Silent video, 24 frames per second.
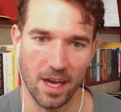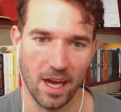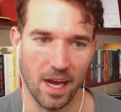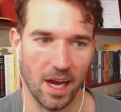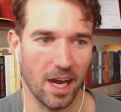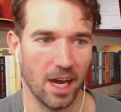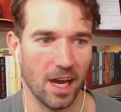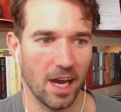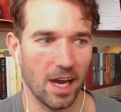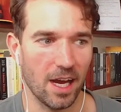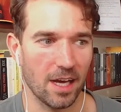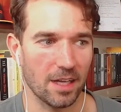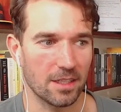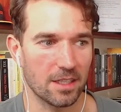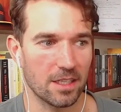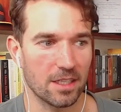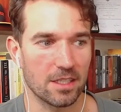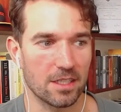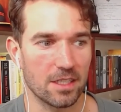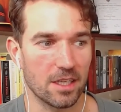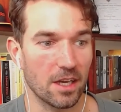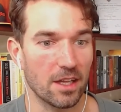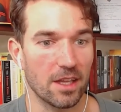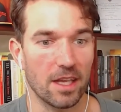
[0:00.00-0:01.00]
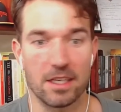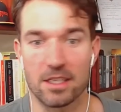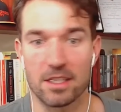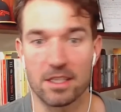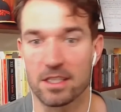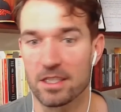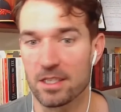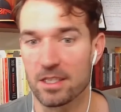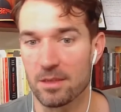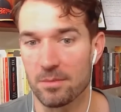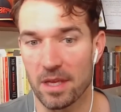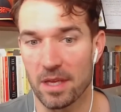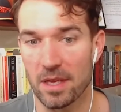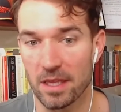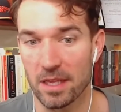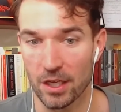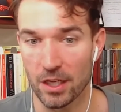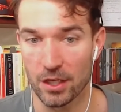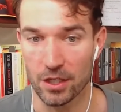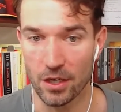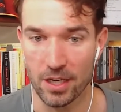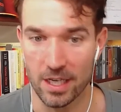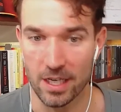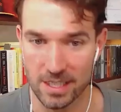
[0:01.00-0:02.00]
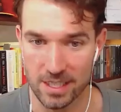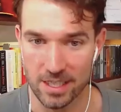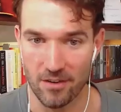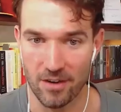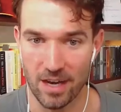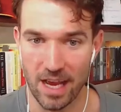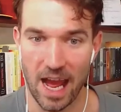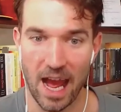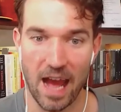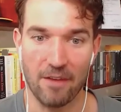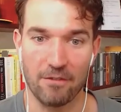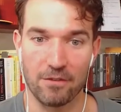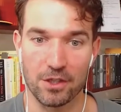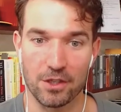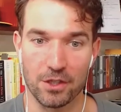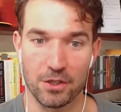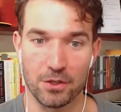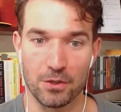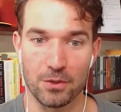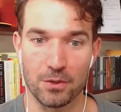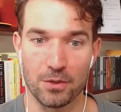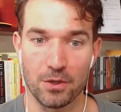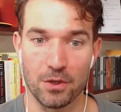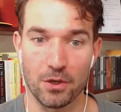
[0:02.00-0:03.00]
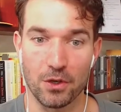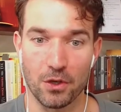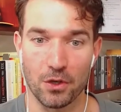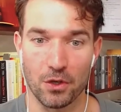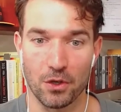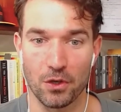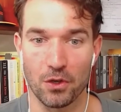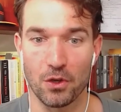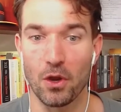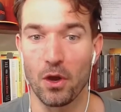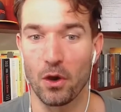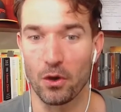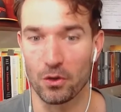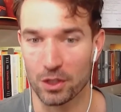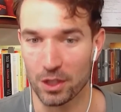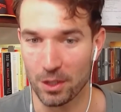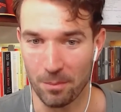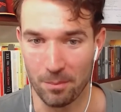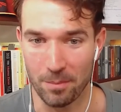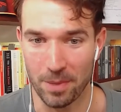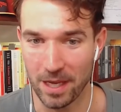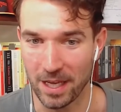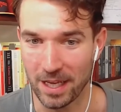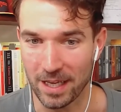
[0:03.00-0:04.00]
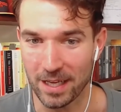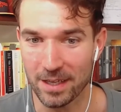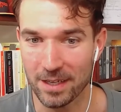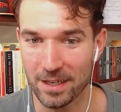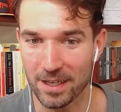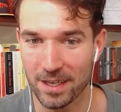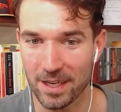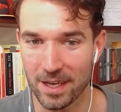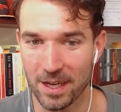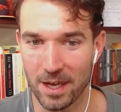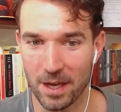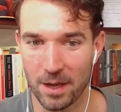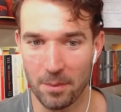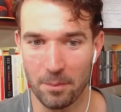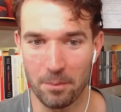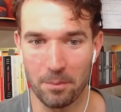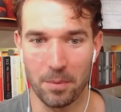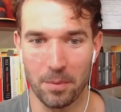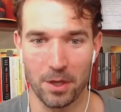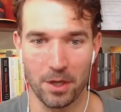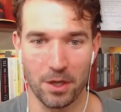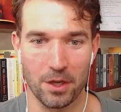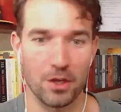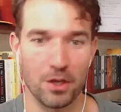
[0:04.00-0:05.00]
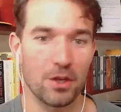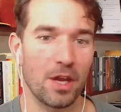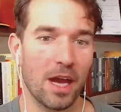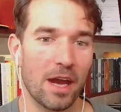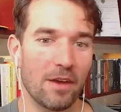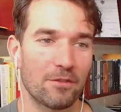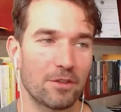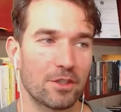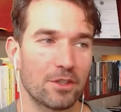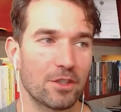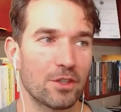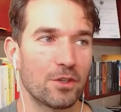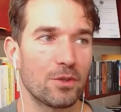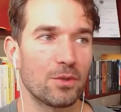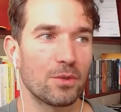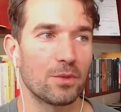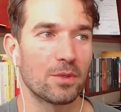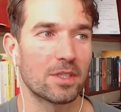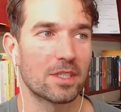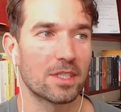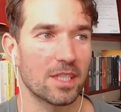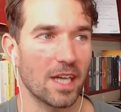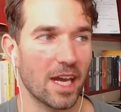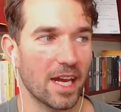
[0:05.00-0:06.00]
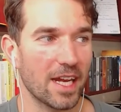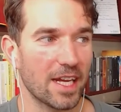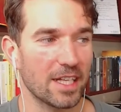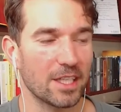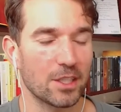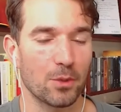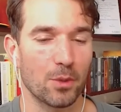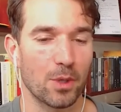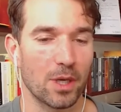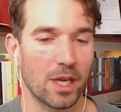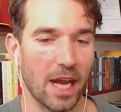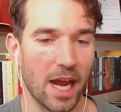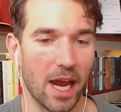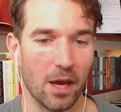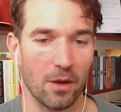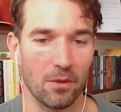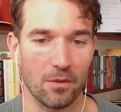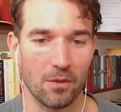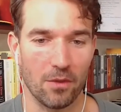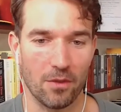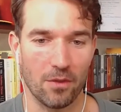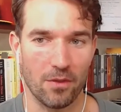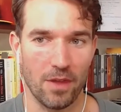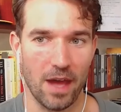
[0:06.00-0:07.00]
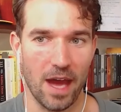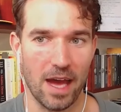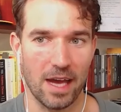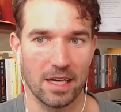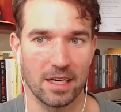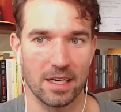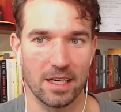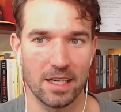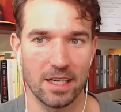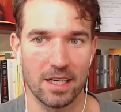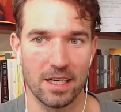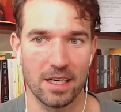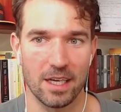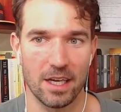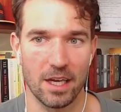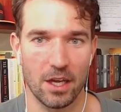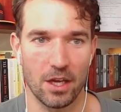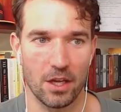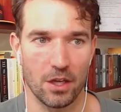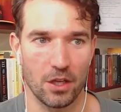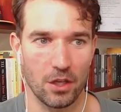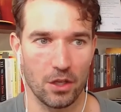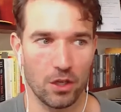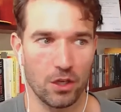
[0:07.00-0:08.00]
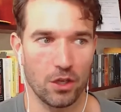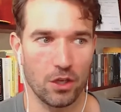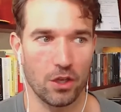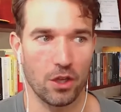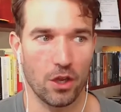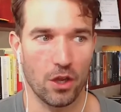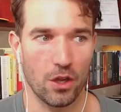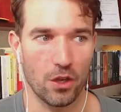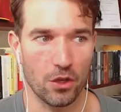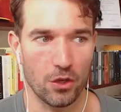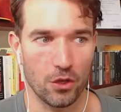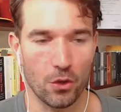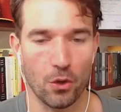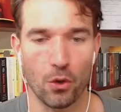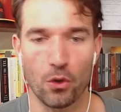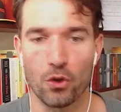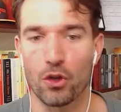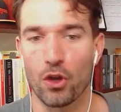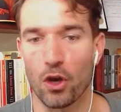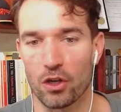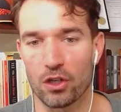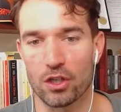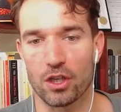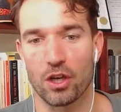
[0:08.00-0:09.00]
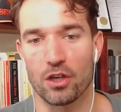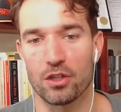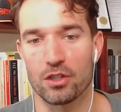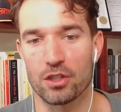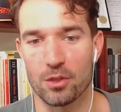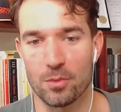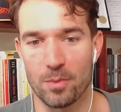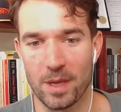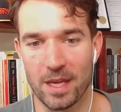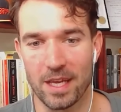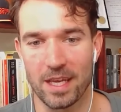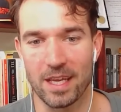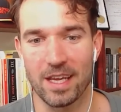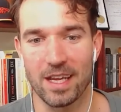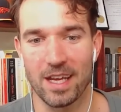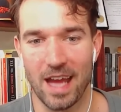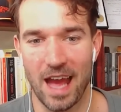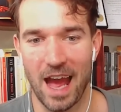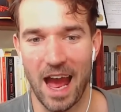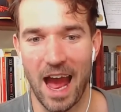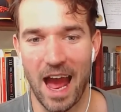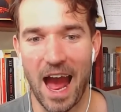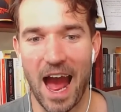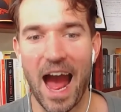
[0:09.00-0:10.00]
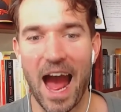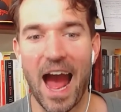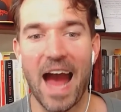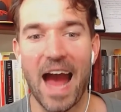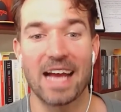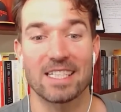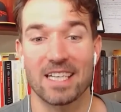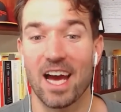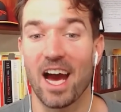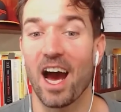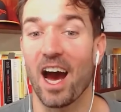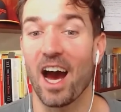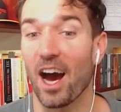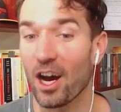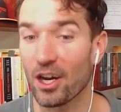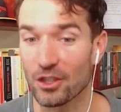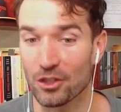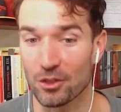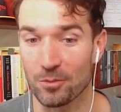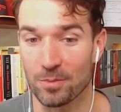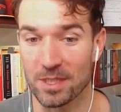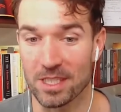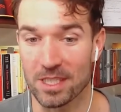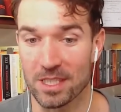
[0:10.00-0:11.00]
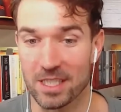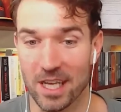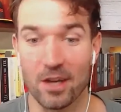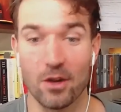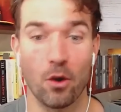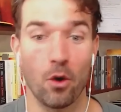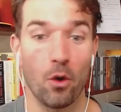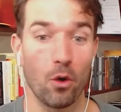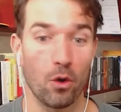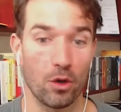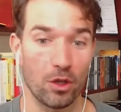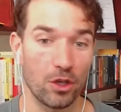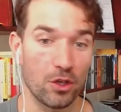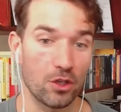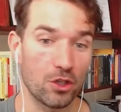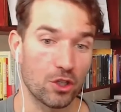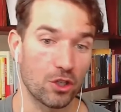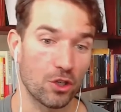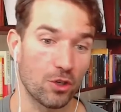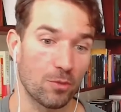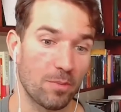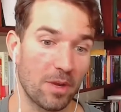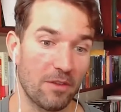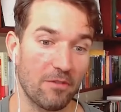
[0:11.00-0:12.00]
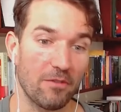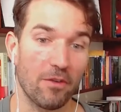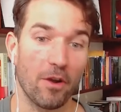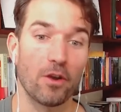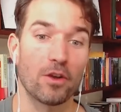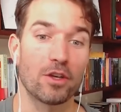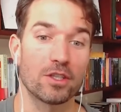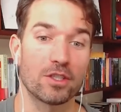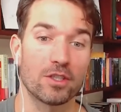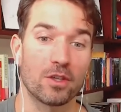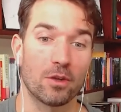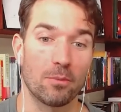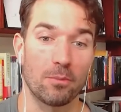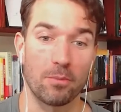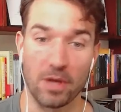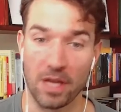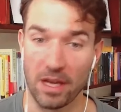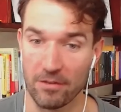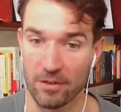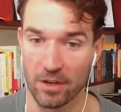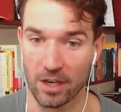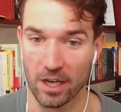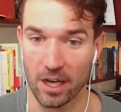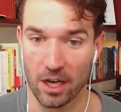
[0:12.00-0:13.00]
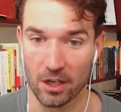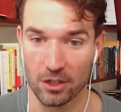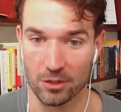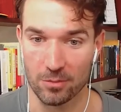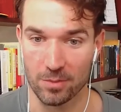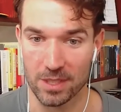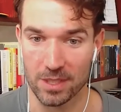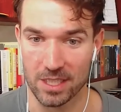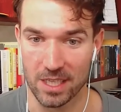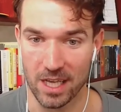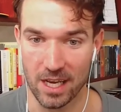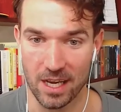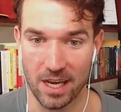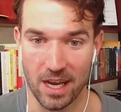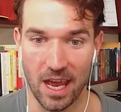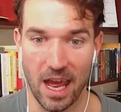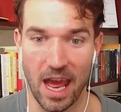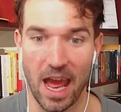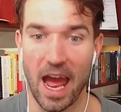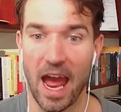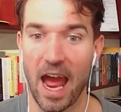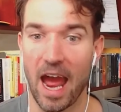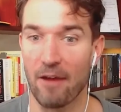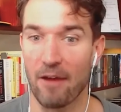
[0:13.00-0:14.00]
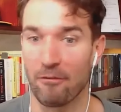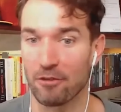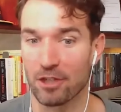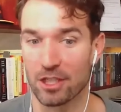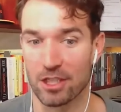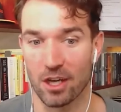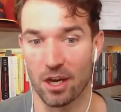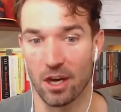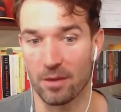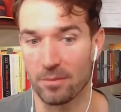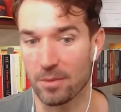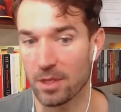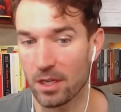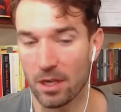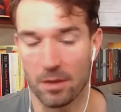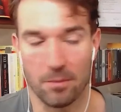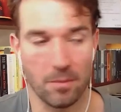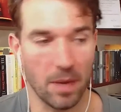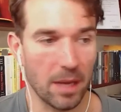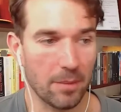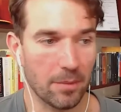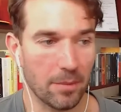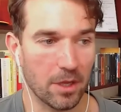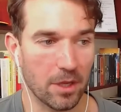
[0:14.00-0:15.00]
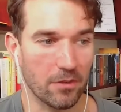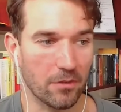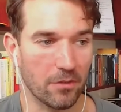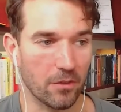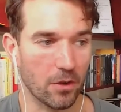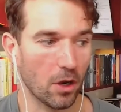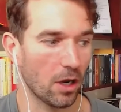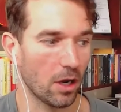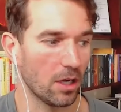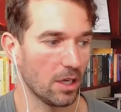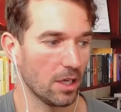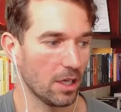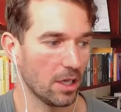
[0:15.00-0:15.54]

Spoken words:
And so that doesn't mean that you don't necessarily have to not compete, but you have to take into account that you're not going to be at 100%, or you should be focused on giving 100% every time. Maybe you've got,